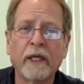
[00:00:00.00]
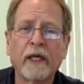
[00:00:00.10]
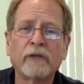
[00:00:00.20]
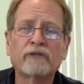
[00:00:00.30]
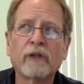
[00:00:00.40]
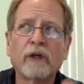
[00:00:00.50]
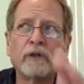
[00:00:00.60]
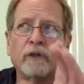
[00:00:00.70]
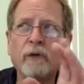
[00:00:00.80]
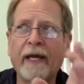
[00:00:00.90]
So
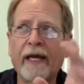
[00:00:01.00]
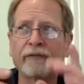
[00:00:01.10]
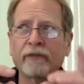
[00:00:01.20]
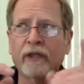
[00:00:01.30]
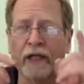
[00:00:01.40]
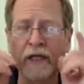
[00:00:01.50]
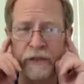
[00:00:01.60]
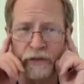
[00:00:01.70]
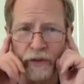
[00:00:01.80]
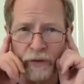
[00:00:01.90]
you have to
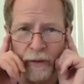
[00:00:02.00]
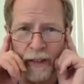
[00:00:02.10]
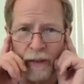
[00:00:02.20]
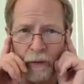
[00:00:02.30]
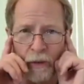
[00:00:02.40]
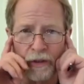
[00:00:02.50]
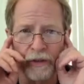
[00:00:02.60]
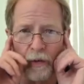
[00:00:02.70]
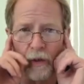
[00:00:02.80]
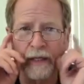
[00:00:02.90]
concentrate on
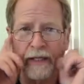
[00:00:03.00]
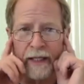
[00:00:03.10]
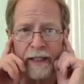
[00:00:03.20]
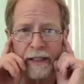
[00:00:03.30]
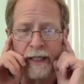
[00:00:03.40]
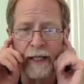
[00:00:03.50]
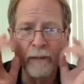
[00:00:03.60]
your head